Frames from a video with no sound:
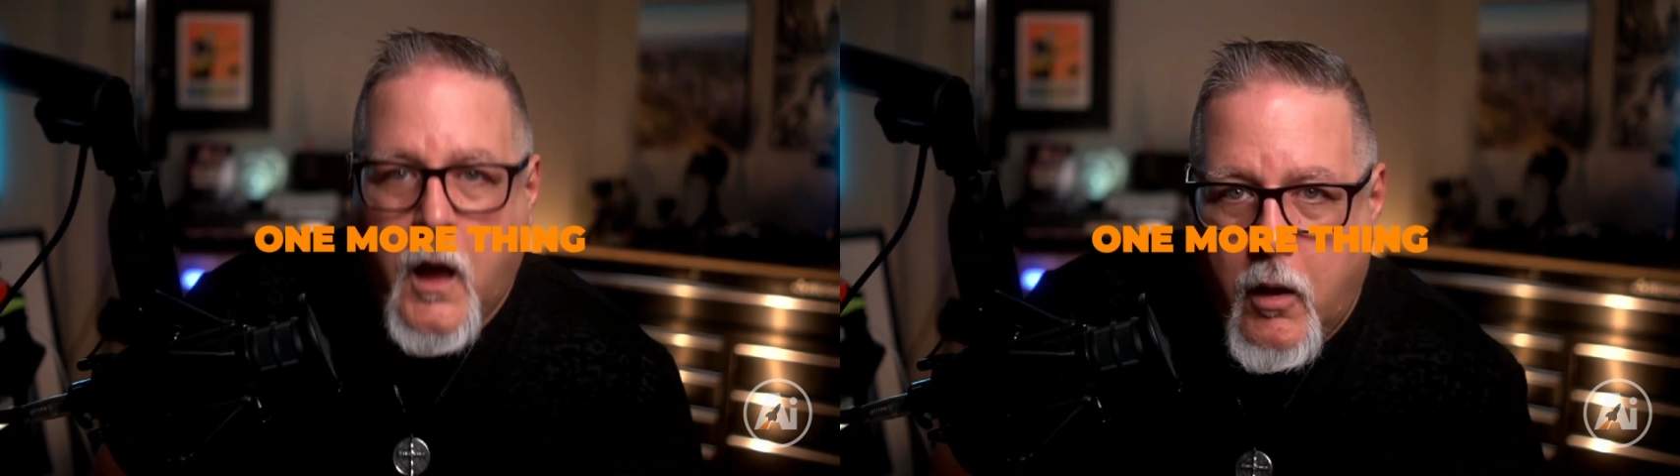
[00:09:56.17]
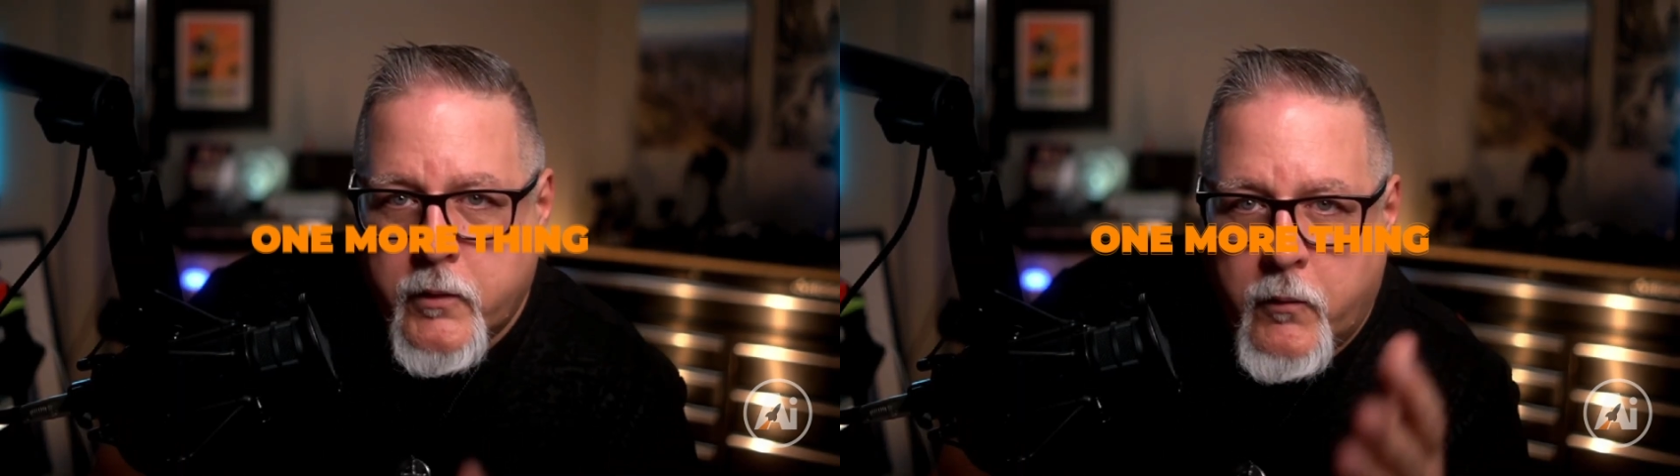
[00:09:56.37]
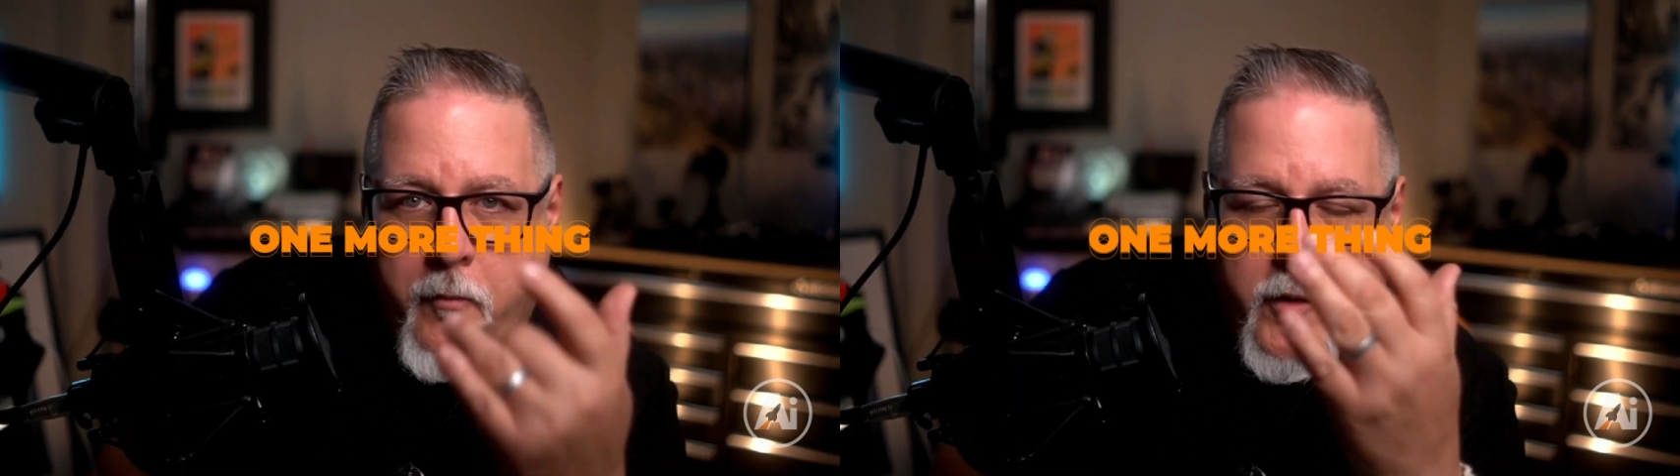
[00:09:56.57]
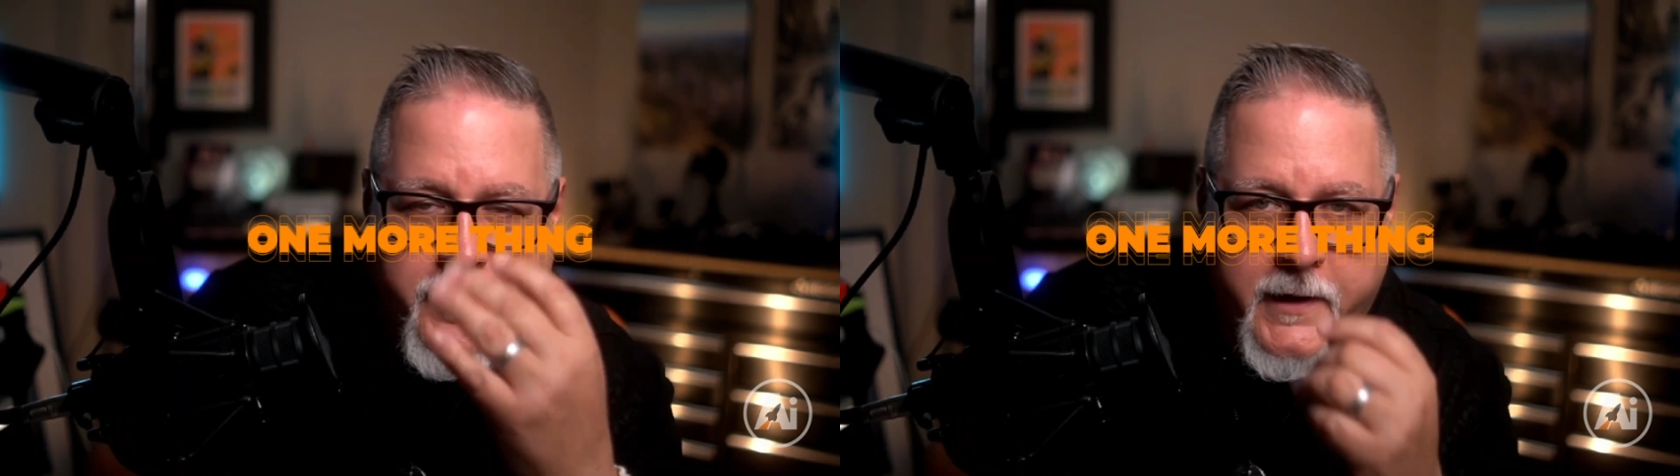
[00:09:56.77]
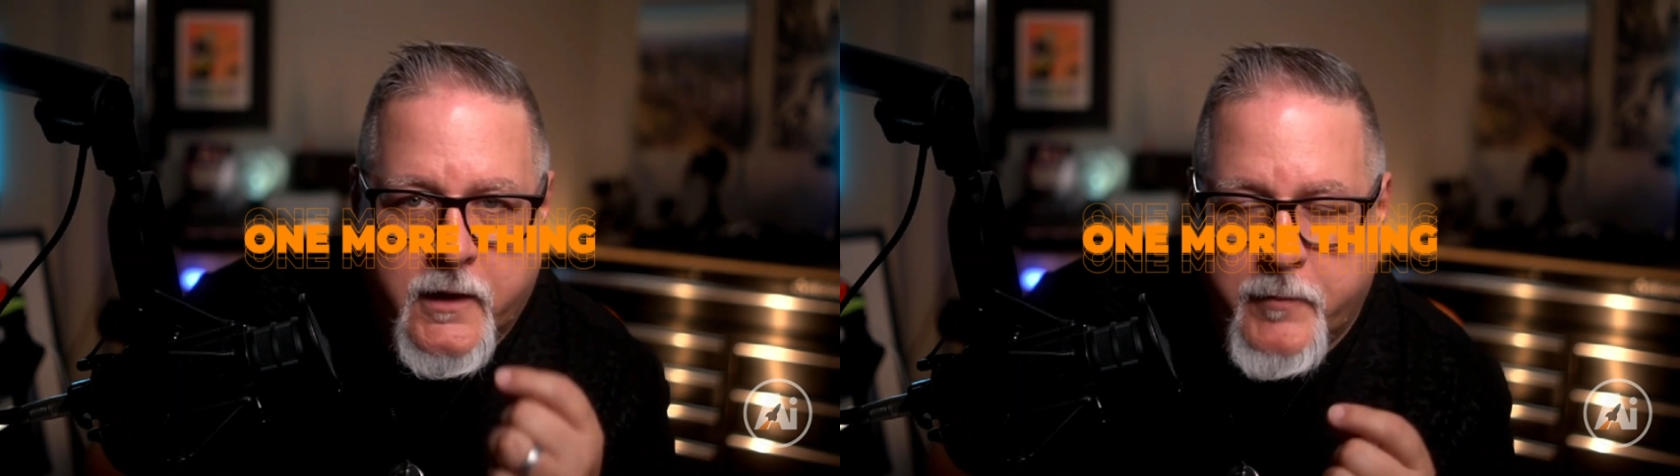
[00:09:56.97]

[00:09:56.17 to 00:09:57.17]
Oh, and one more thing. Come